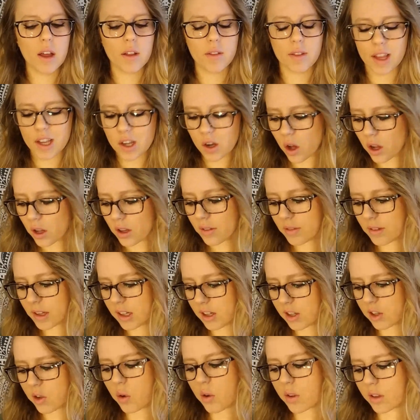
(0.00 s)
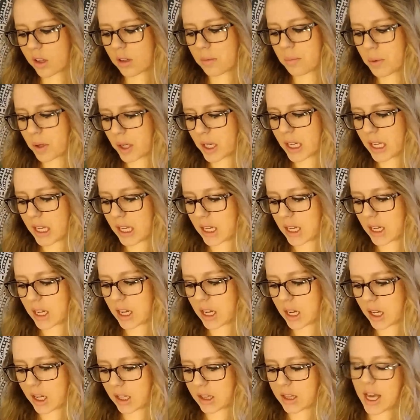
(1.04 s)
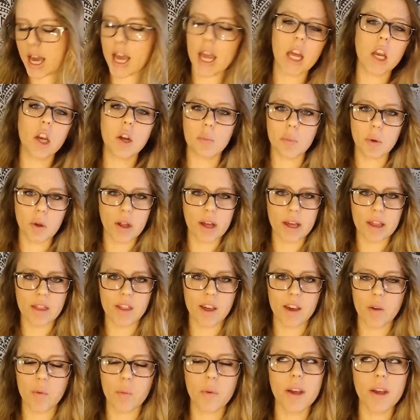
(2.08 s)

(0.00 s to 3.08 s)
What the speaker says: all of these goals are pretty attainable, I think.